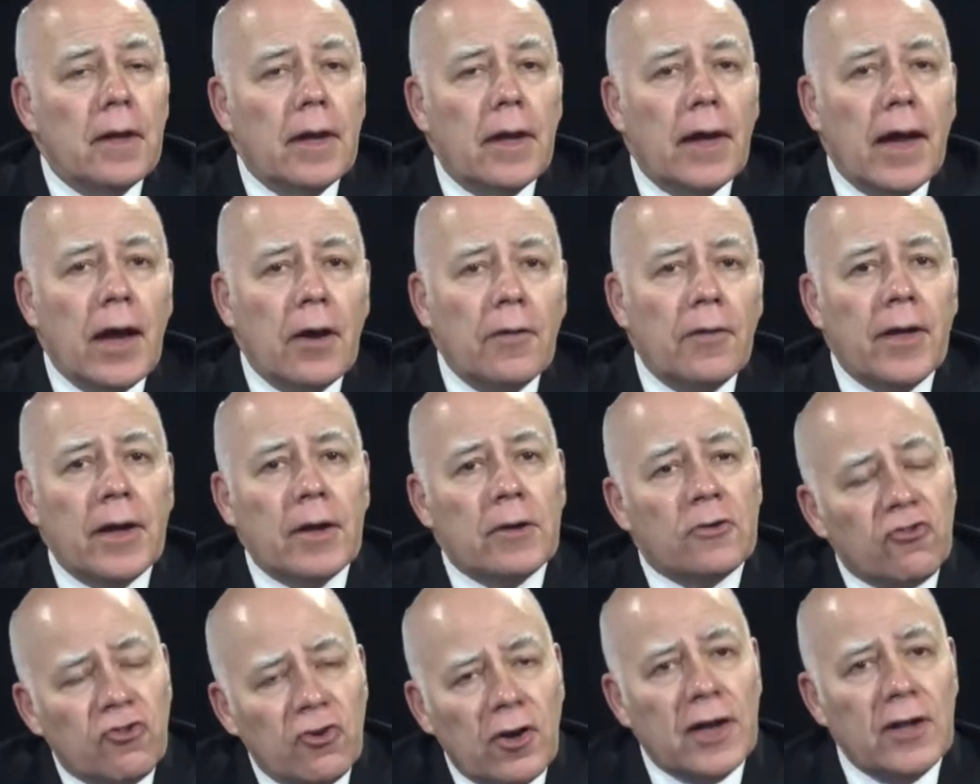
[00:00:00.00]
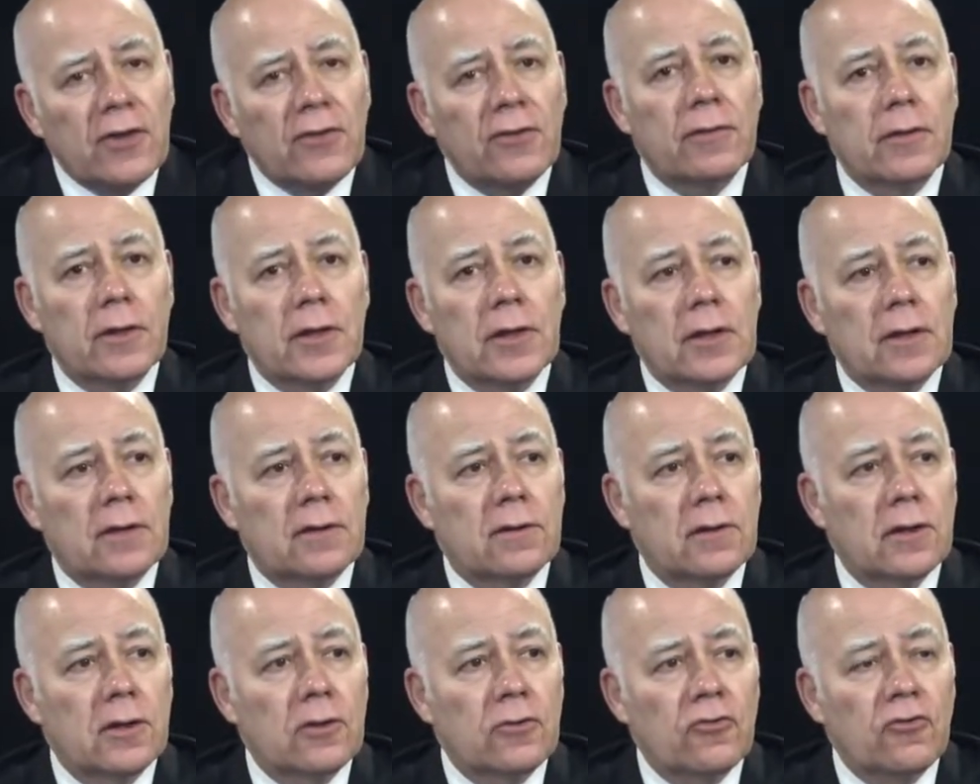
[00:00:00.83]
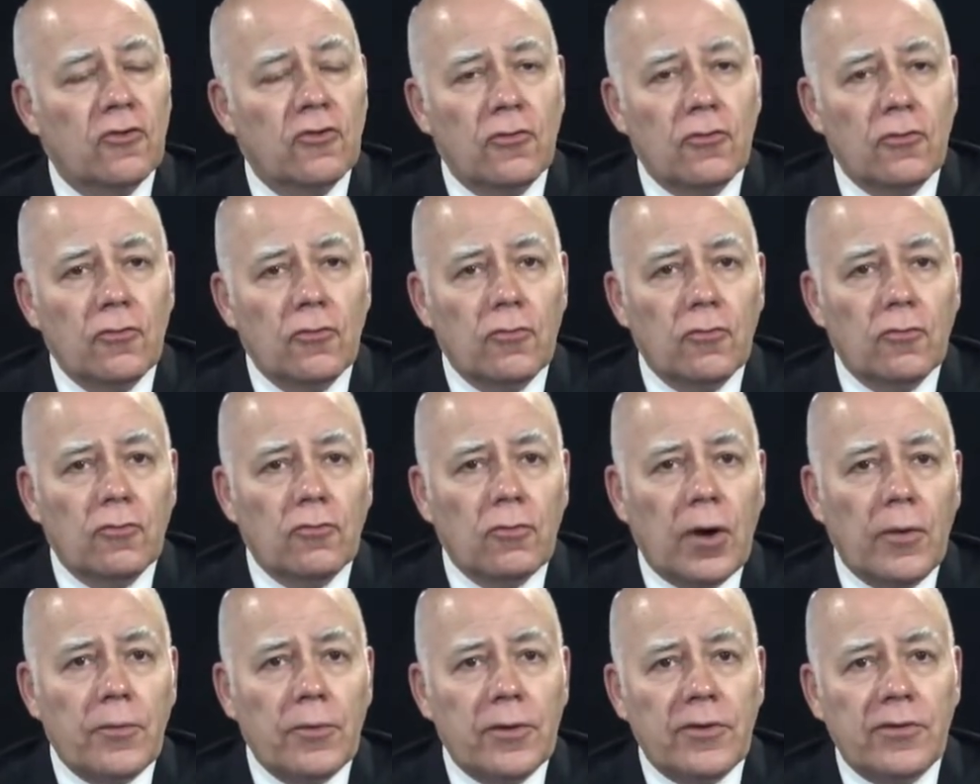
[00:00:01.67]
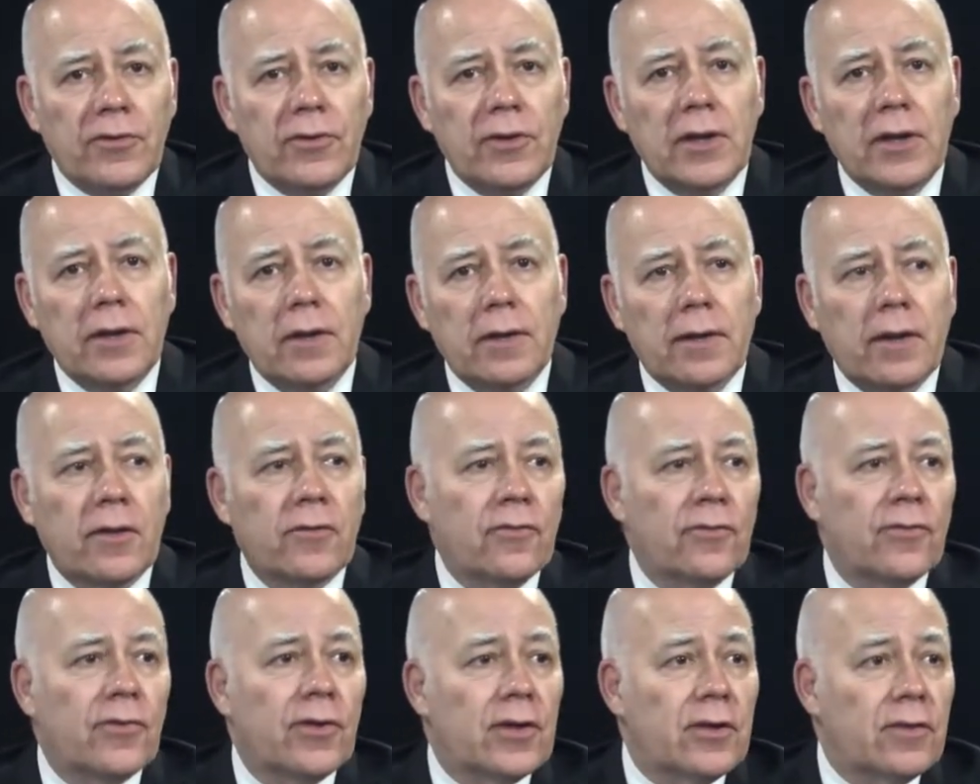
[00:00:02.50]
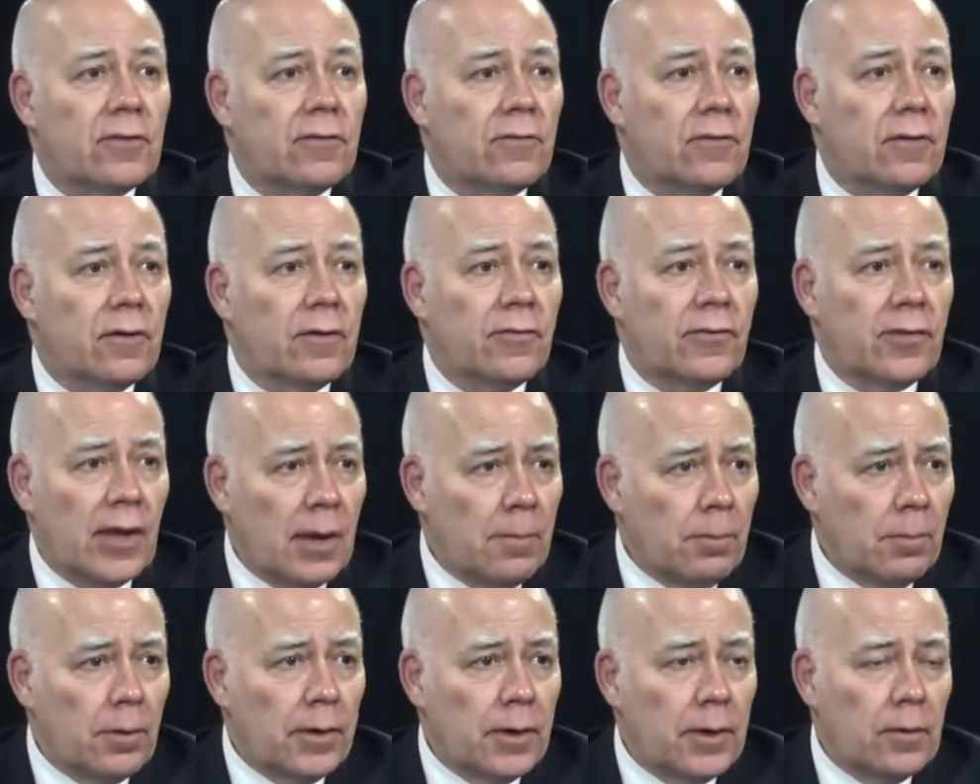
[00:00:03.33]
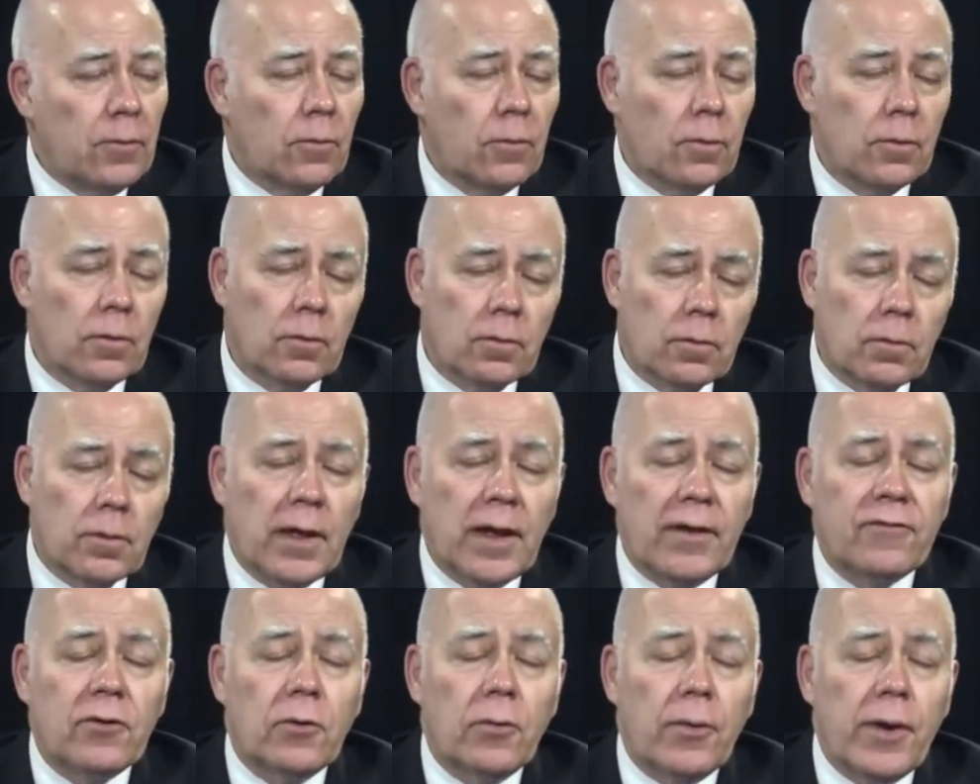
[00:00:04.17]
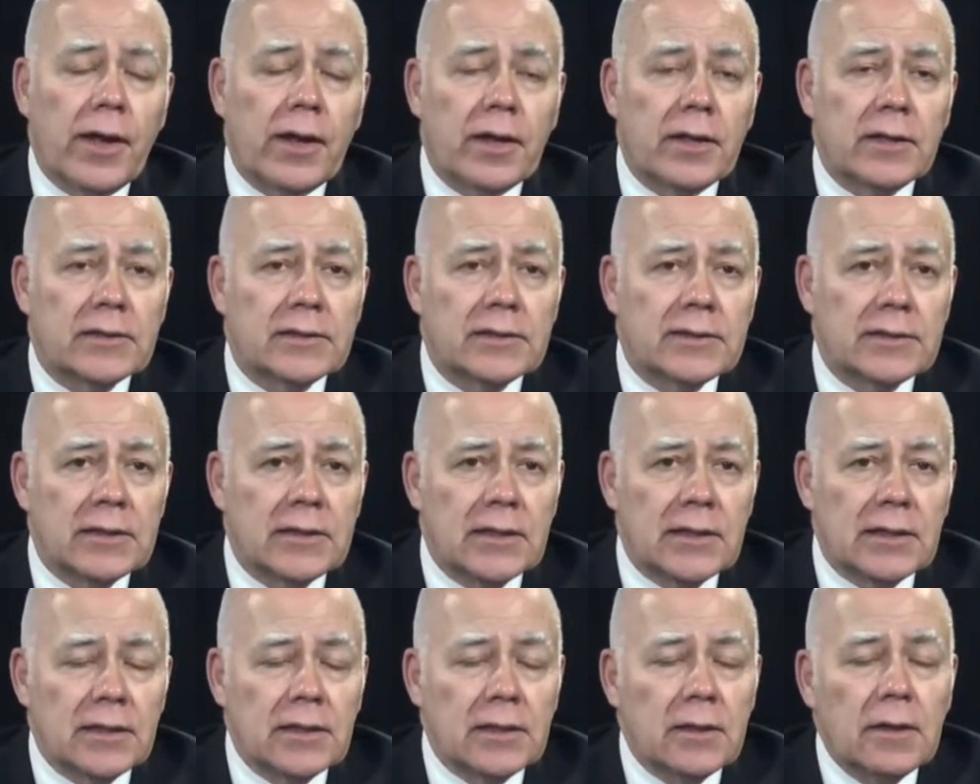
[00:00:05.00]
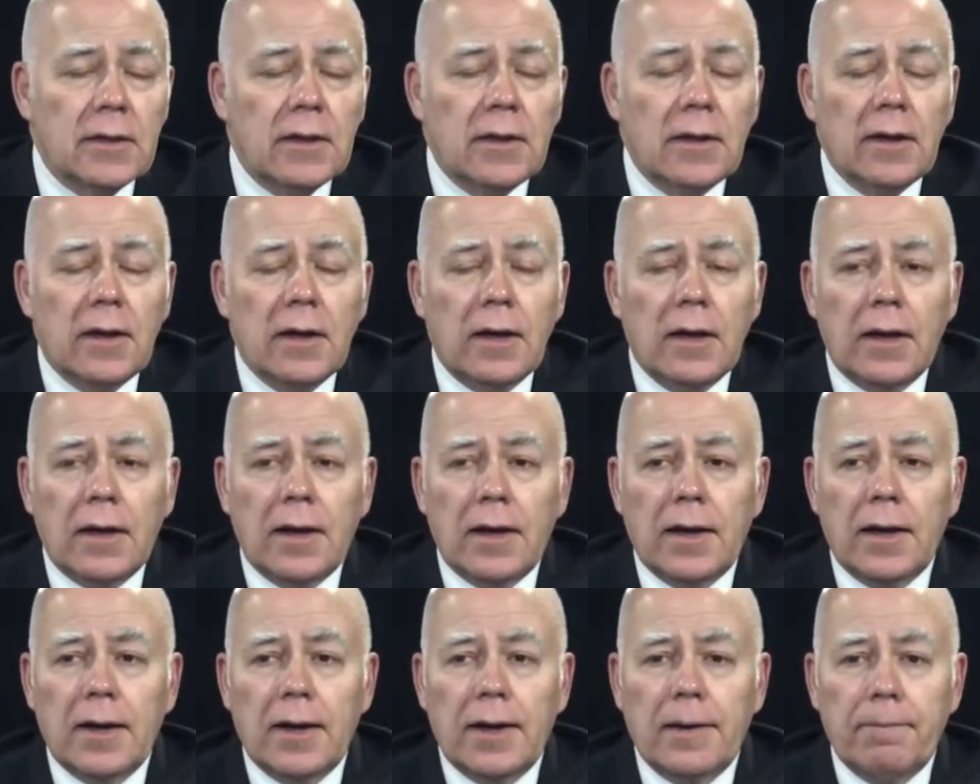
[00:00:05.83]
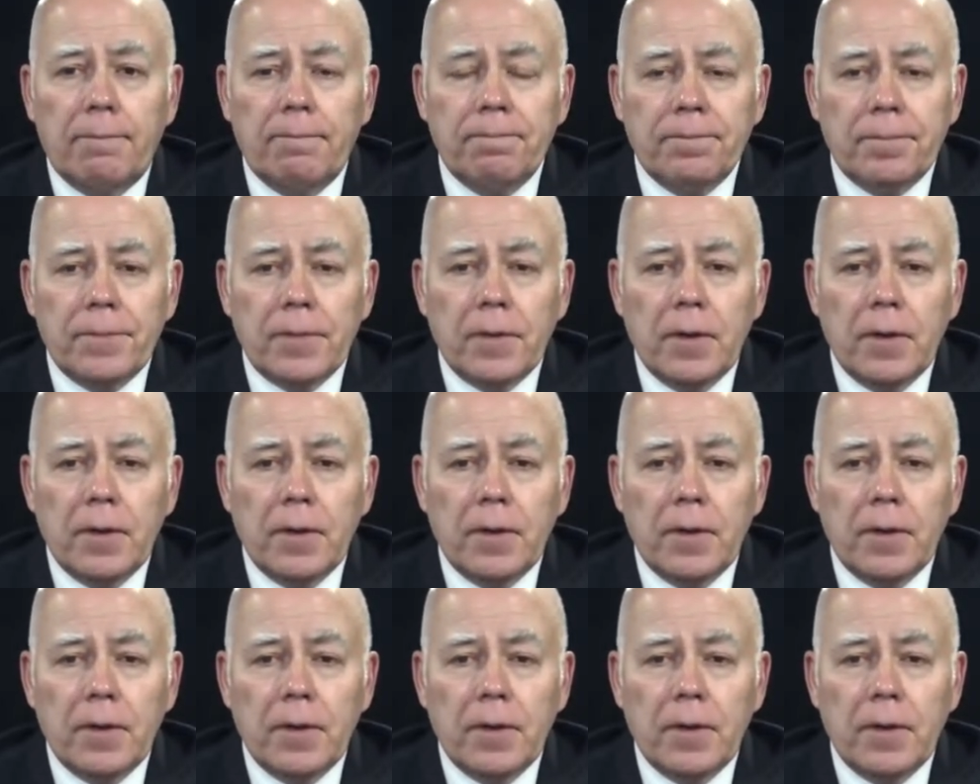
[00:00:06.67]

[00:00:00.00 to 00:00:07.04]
How that translates into what we see in the legislative assembly, we'll, we'll have to wait and see. Um,